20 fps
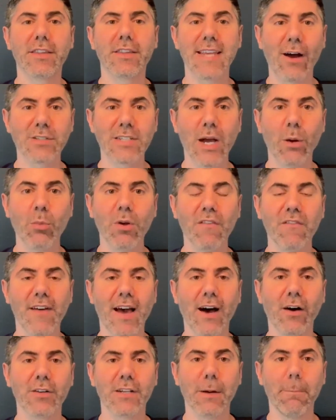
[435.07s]
downtime we
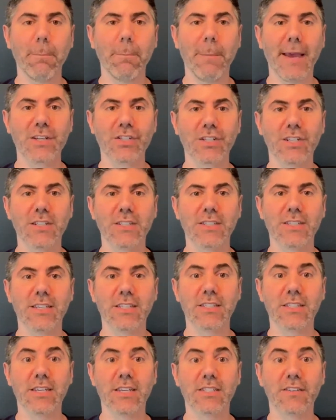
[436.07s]
found in patients
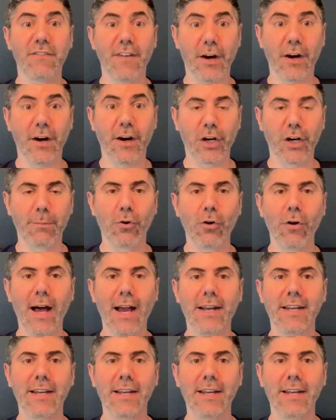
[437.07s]
is variable,